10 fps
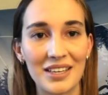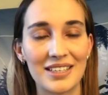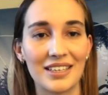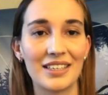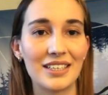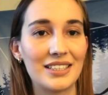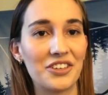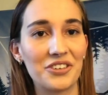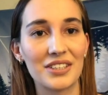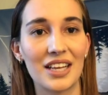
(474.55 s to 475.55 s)
It's like an
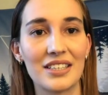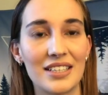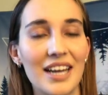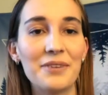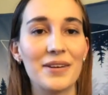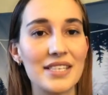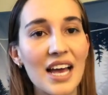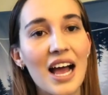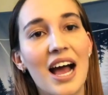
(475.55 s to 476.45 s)
exterior skeleton. Anyways,